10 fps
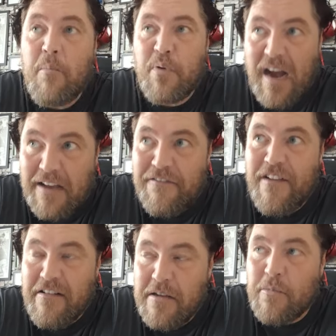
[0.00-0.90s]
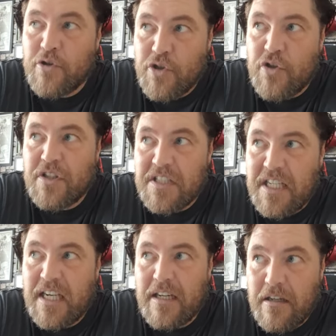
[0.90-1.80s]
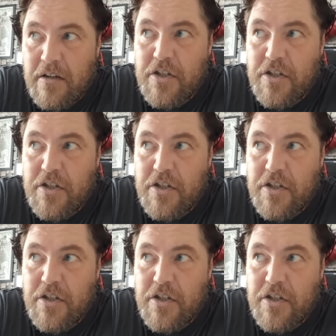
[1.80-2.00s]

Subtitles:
but I very much could have seen